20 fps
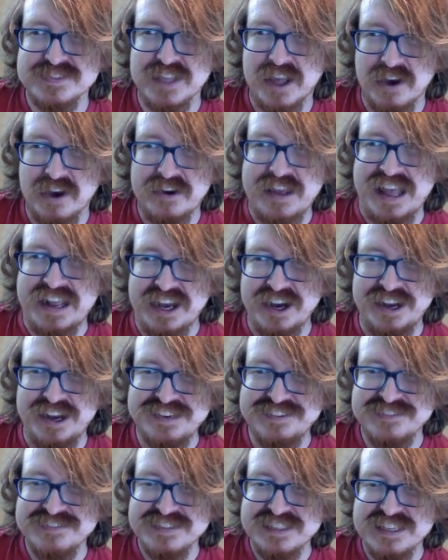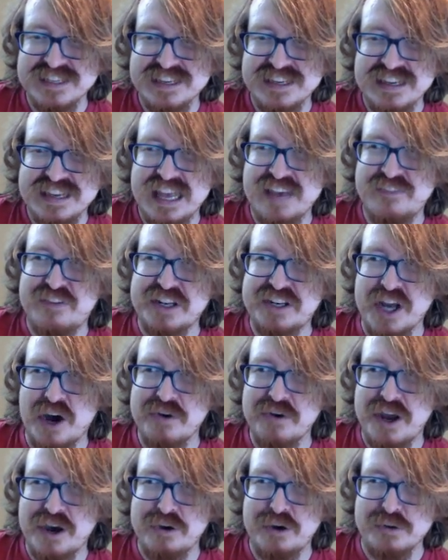Okay, good. If you don't
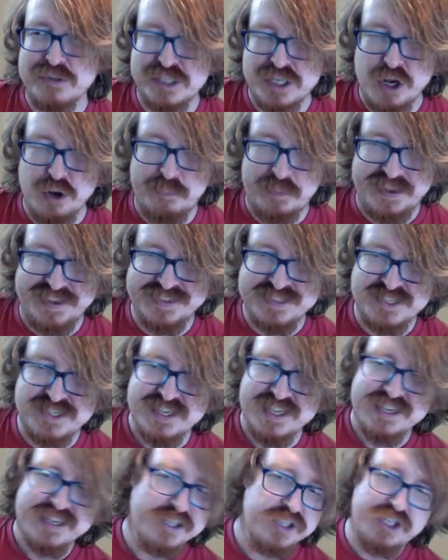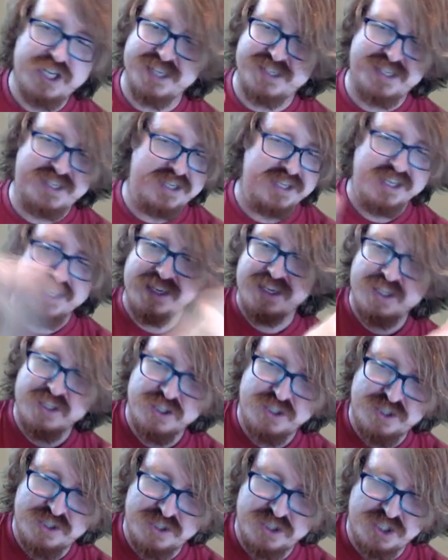know who Snoop is, just
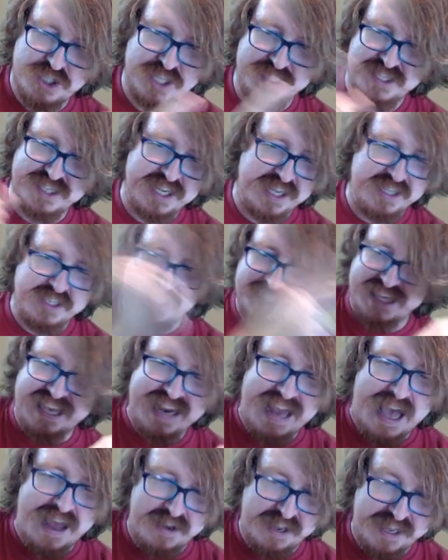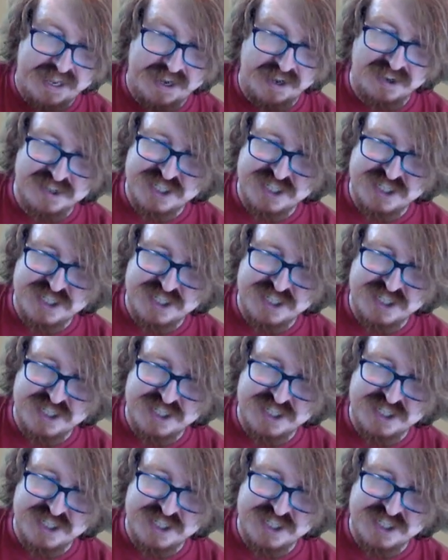get out of here.